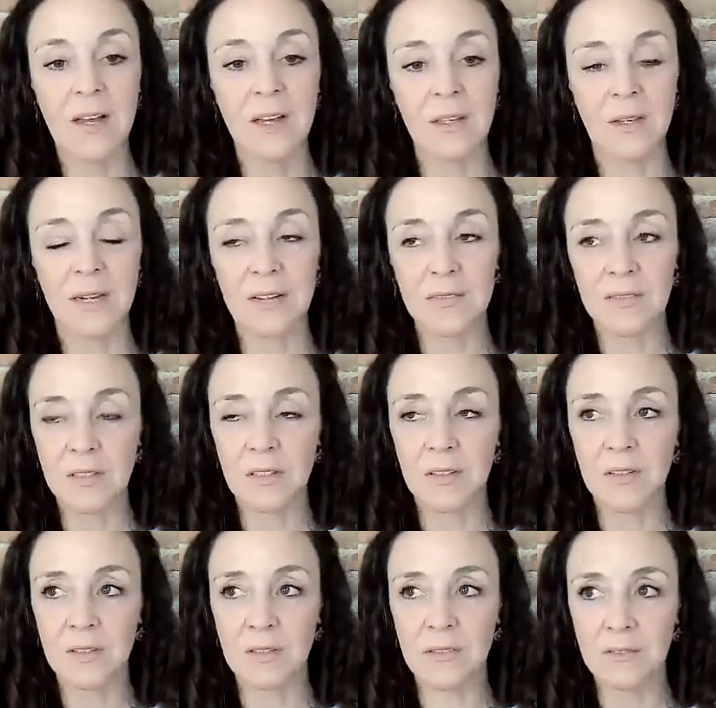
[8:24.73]
You have to
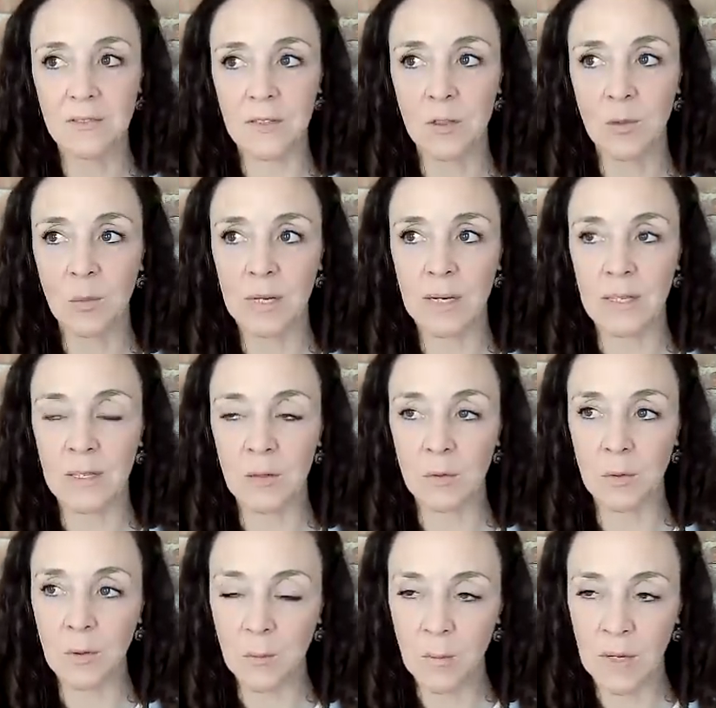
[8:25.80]
look and feel where
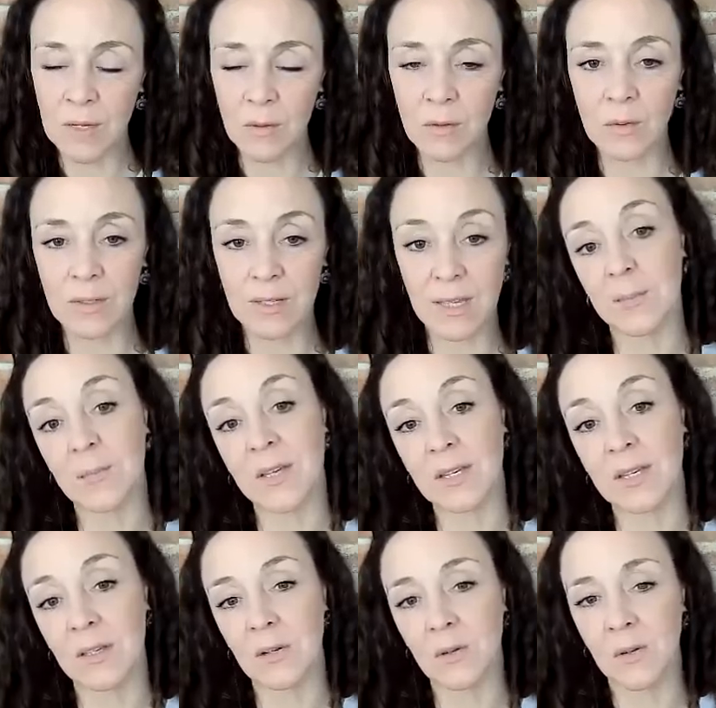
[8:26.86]
you're
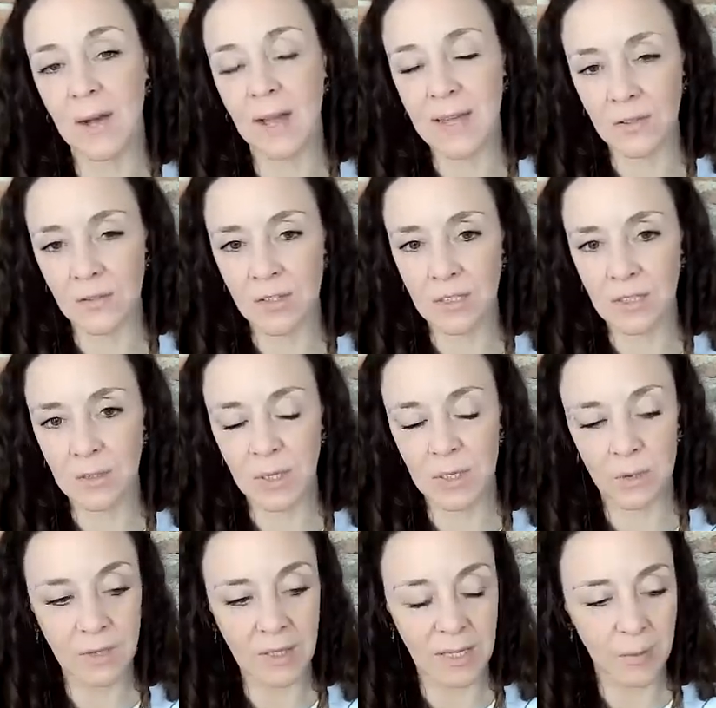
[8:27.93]
keeping your energy, where
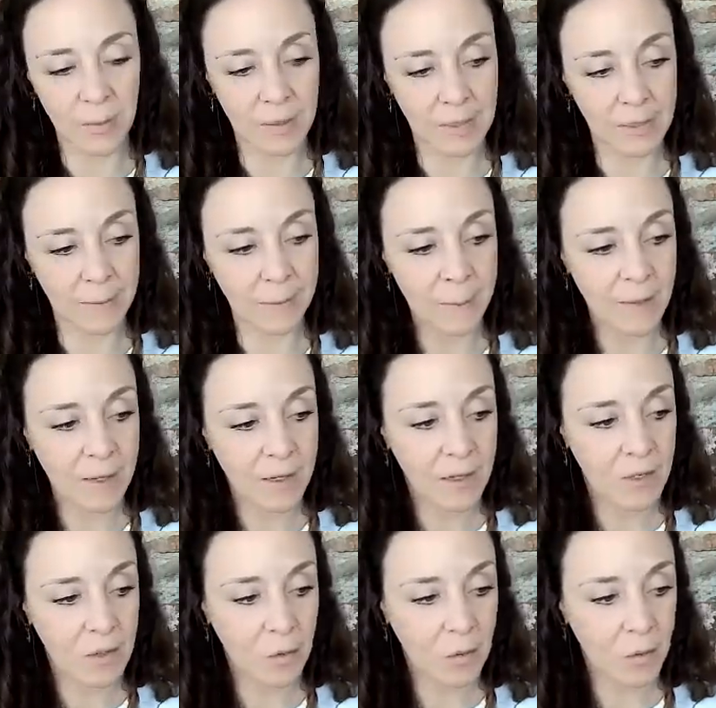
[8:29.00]
you're keeping
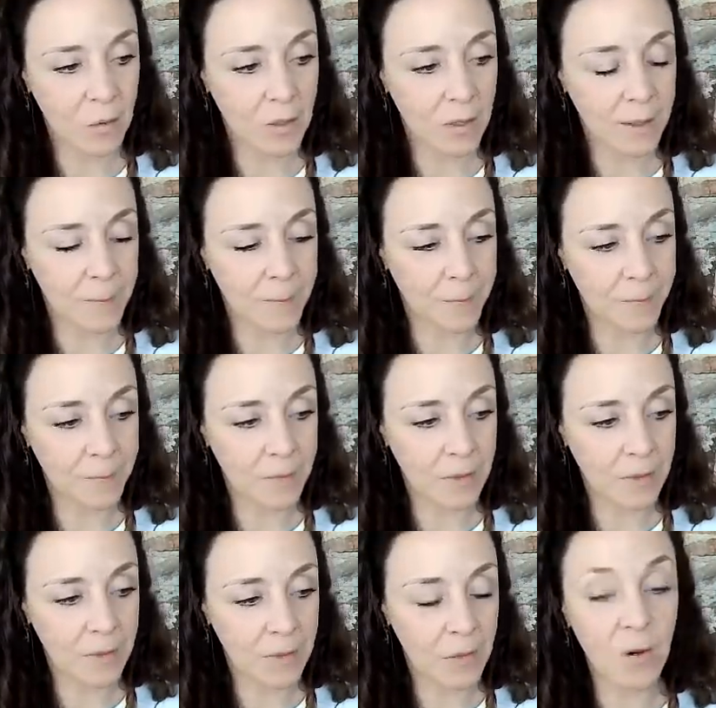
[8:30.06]
your
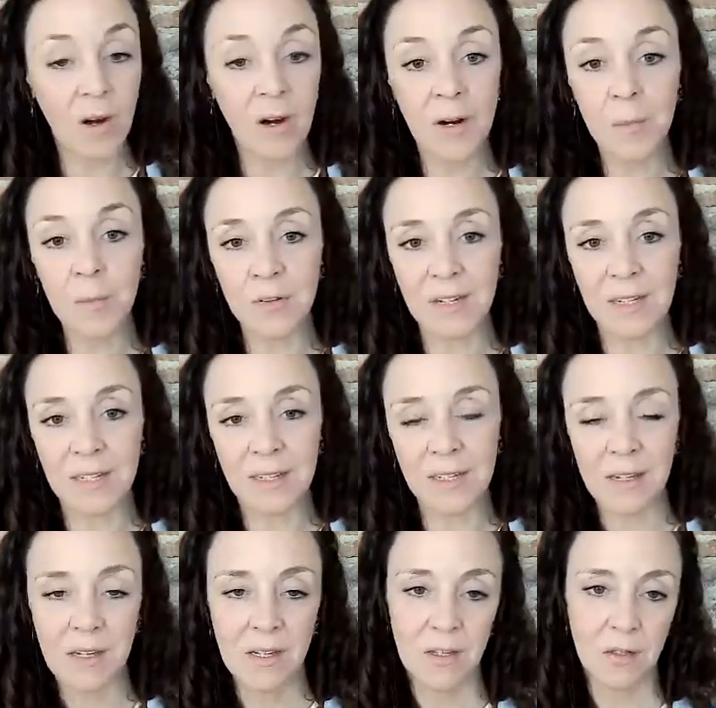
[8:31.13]
armoring,
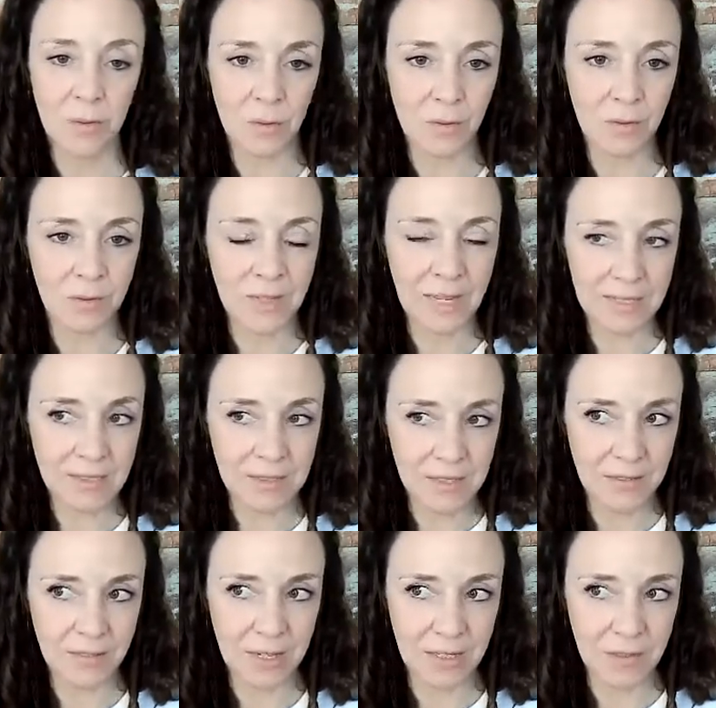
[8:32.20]
your
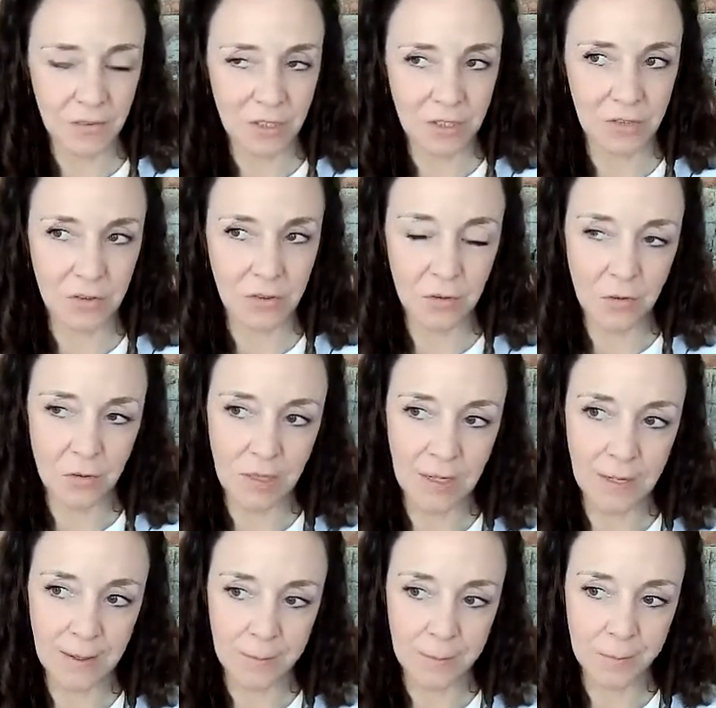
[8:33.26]
negative energies,
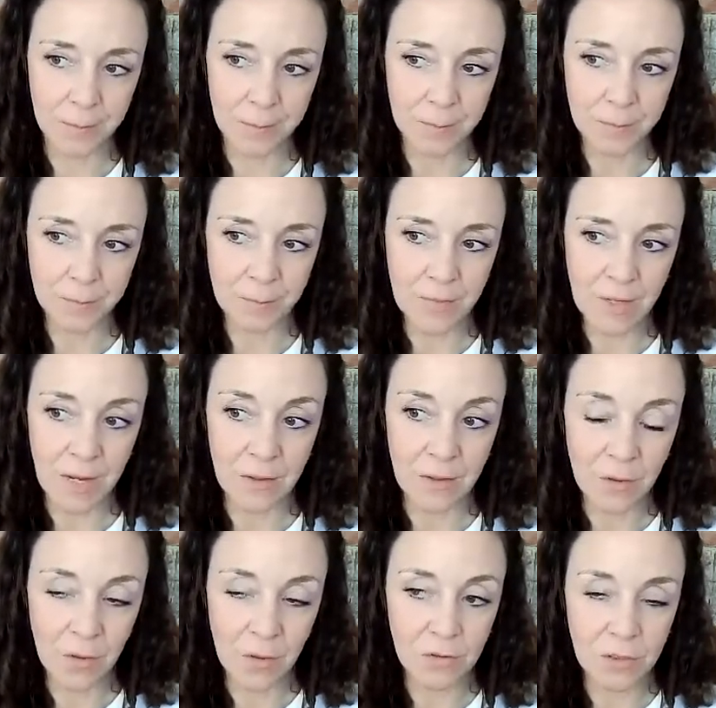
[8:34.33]
and
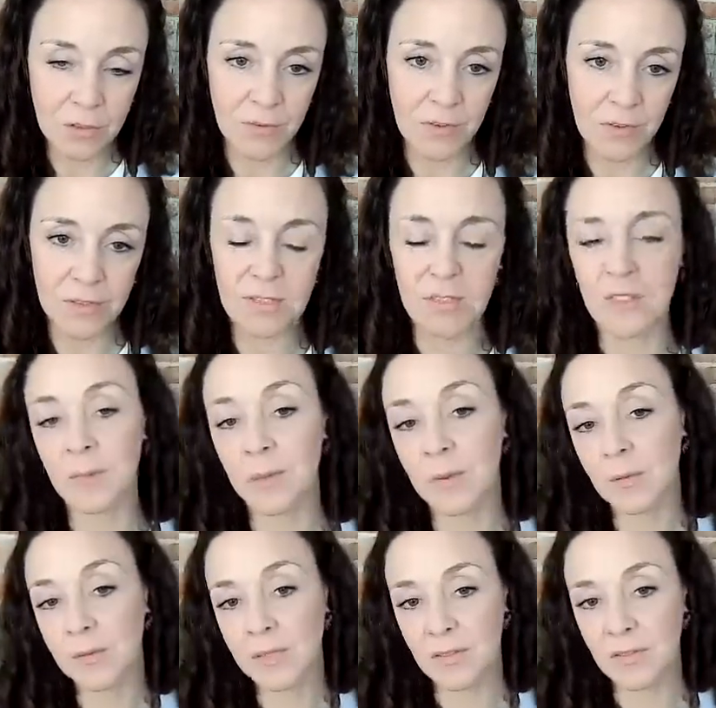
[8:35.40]
not just for yourself, but
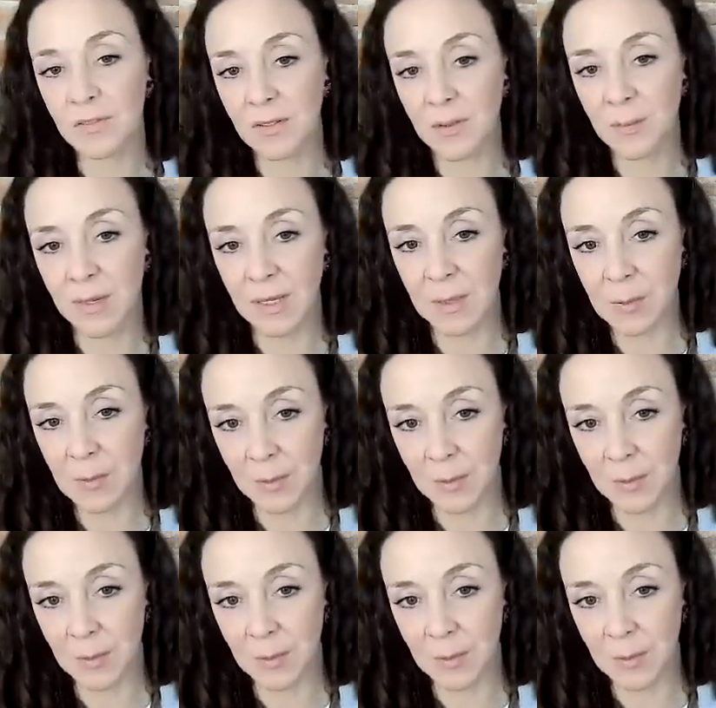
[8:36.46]
also for other people.